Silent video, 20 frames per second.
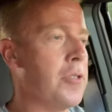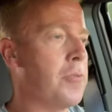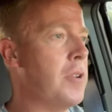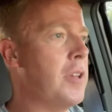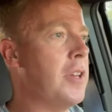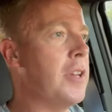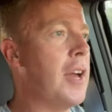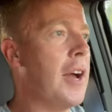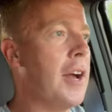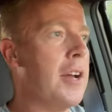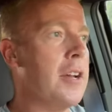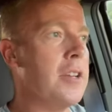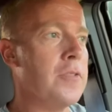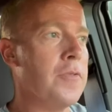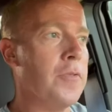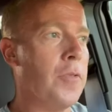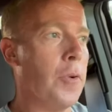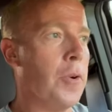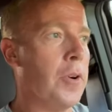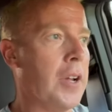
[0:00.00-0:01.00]
3
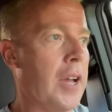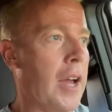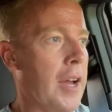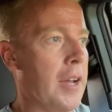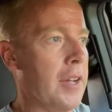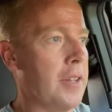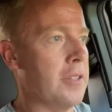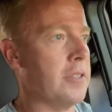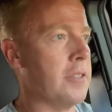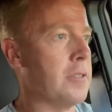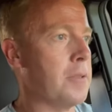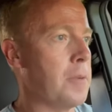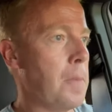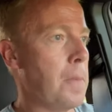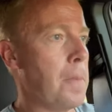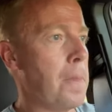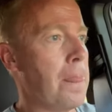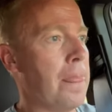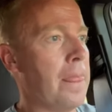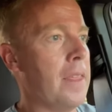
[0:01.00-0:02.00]
guys, 4 guys,
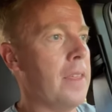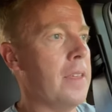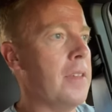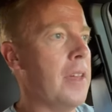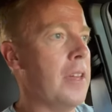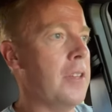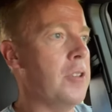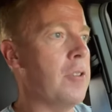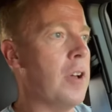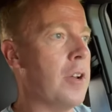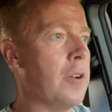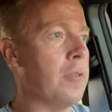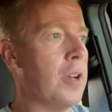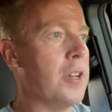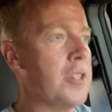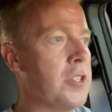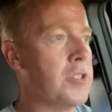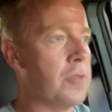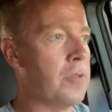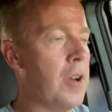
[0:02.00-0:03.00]
and you're at a
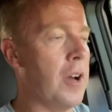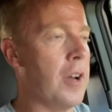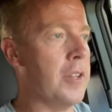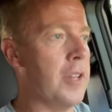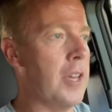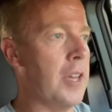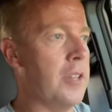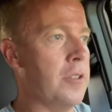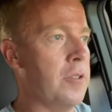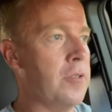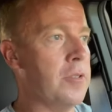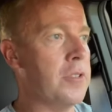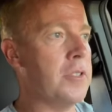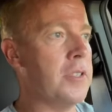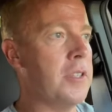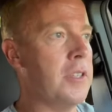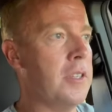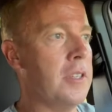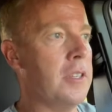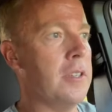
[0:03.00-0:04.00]
restaurant and you
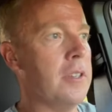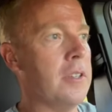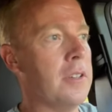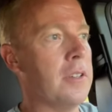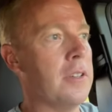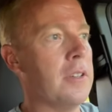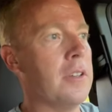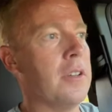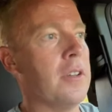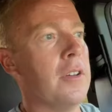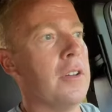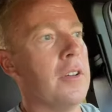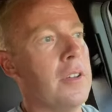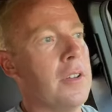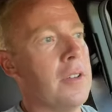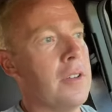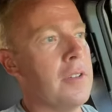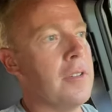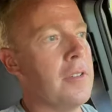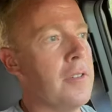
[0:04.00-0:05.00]
see
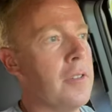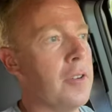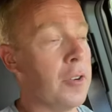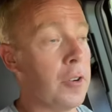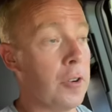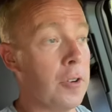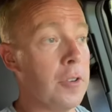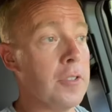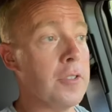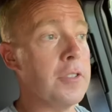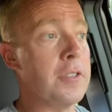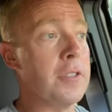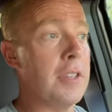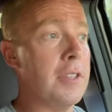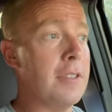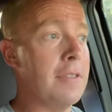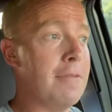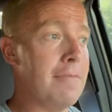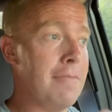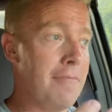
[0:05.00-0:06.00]
girls
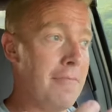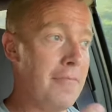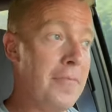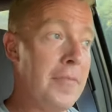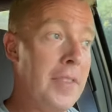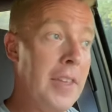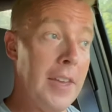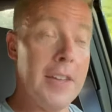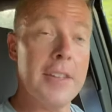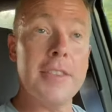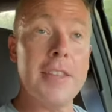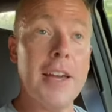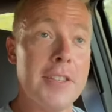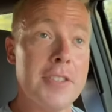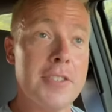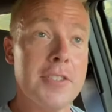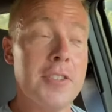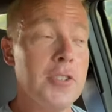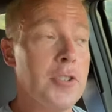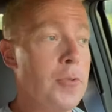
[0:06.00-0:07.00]
in
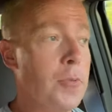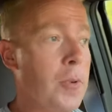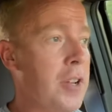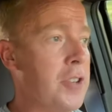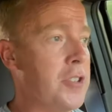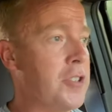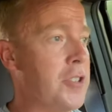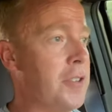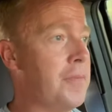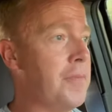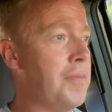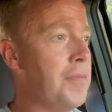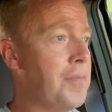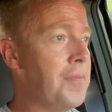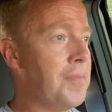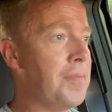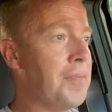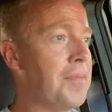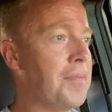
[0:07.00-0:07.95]
that situation,